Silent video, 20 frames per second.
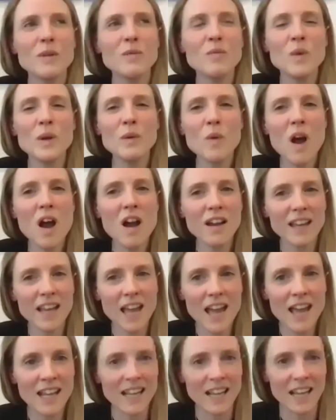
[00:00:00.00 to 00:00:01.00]
weren't
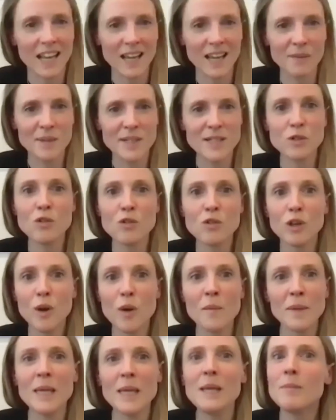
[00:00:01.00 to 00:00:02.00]
getting it. We saw a
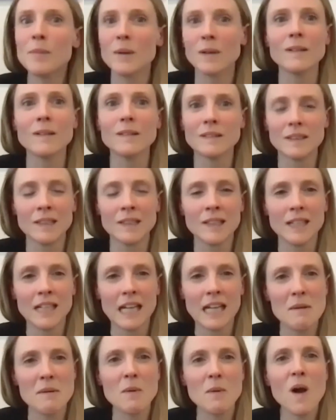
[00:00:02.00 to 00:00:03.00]
lot of people,
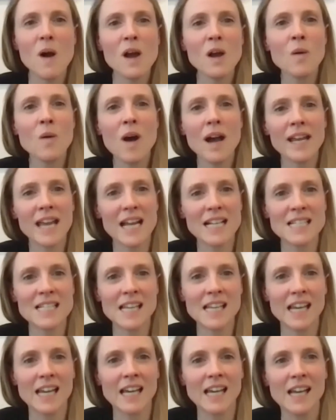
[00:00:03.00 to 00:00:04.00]
and we weren't quite
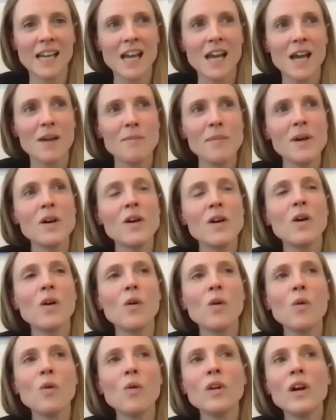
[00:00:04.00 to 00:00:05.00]
getting it. But
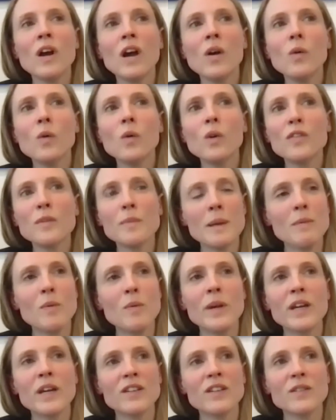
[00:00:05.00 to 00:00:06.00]
all of the
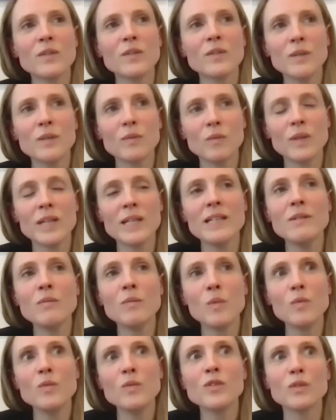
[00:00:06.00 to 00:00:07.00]
people we
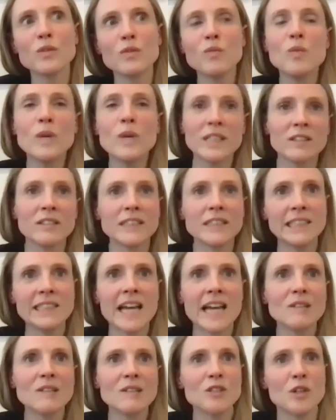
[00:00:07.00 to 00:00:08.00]
sort of whittled it
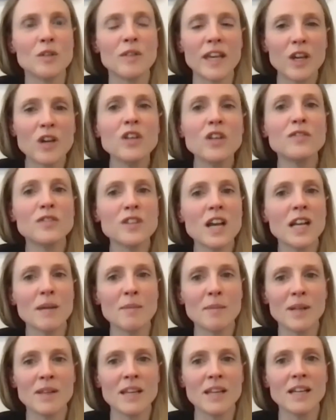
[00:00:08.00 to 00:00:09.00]
down to, they could have done
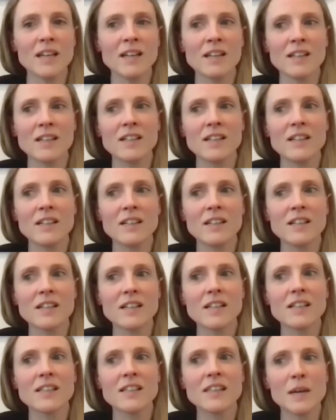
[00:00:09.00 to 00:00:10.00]
it, but
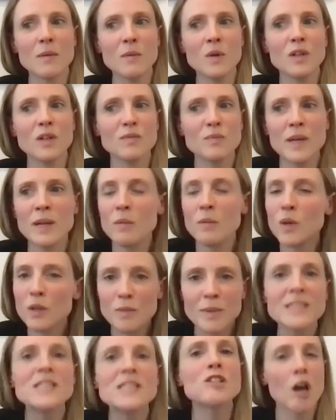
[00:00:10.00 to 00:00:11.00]
it would have
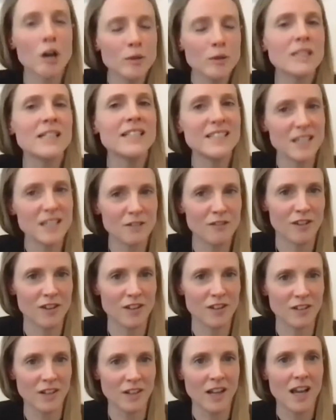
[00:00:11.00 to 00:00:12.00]
been totally
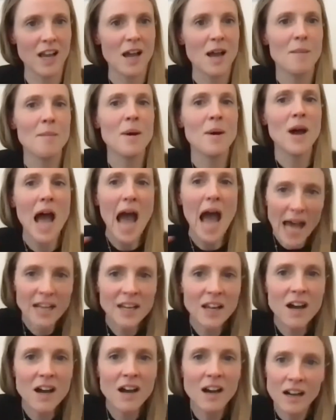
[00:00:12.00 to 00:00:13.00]
different. But
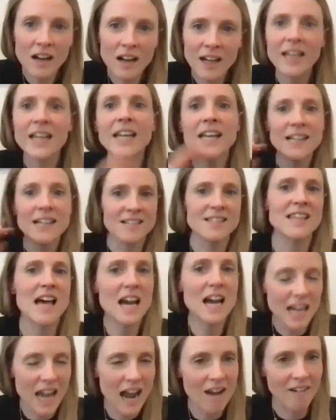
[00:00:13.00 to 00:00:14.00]
Hannah is
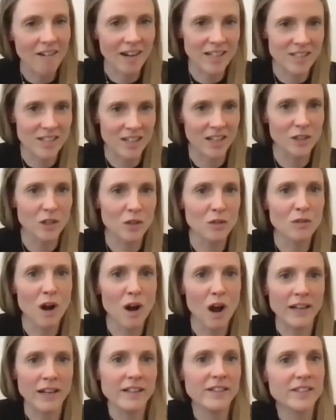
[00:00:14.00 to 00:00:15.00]
that character. You're
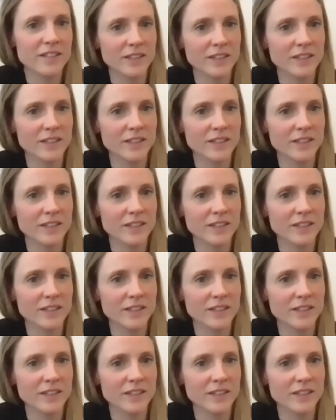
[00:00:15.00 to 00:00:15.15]
right.